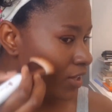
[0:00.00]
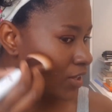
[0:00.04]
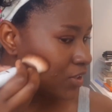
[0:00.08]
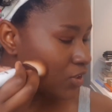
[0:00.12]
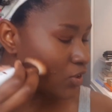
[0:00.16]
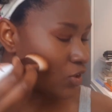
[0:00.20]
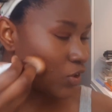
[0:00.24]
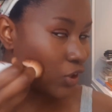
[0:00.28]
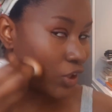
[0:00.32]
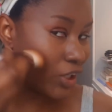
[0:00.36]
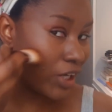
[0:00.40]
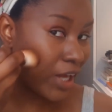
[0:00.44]

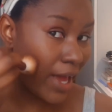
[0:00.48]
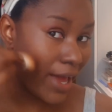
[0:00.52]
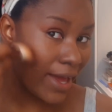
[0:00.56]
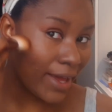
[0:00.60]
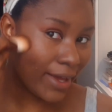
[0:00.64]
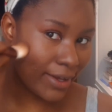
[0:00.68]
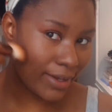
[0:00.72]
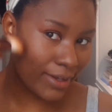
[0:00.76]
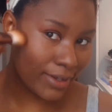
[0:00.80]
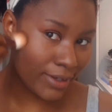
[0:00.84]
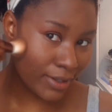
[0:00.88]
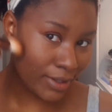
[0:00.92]

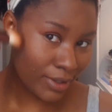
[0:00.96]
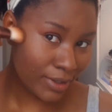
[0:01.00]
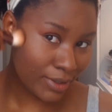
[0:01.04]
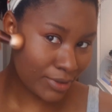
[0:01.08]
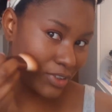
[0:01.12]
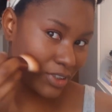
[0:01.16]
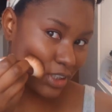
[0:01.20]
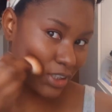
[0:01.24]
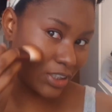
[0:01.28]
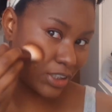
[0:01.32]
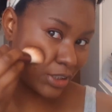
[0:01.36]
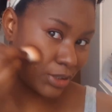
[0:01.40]
Today,
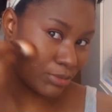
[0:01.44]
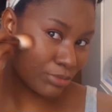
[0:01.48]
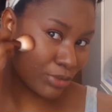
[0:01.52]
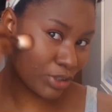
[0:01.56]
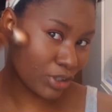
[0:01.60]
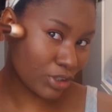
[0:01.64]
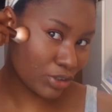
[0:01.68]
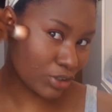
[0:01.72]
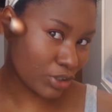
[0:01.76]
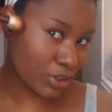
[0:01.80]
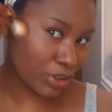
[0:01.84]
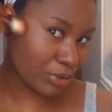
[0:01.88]
I am
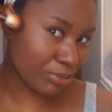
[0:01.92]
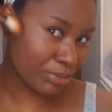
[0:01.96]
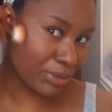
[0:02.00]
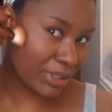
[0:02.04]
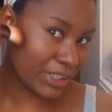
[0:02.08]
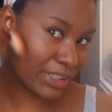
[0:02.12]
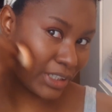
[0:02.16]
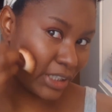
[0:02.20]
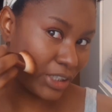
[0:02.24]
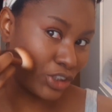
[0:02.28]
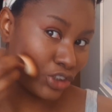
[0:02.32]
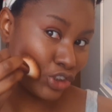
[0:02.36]
not gonna
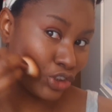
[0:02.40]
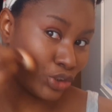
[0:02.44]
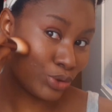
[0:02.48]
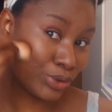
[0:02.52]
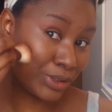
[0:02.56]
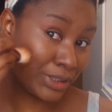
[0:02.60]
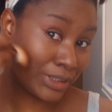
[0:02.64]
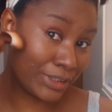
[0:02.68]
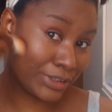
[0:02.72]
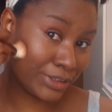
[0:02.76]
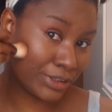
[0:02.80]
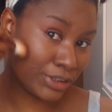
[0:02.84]
be a
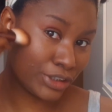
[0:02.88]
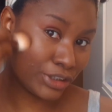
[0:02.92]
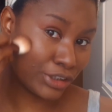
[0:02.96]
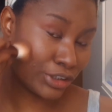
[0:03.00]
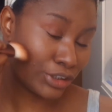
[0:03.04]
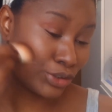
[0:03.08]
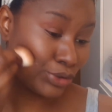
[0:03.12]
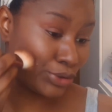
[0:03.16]
student.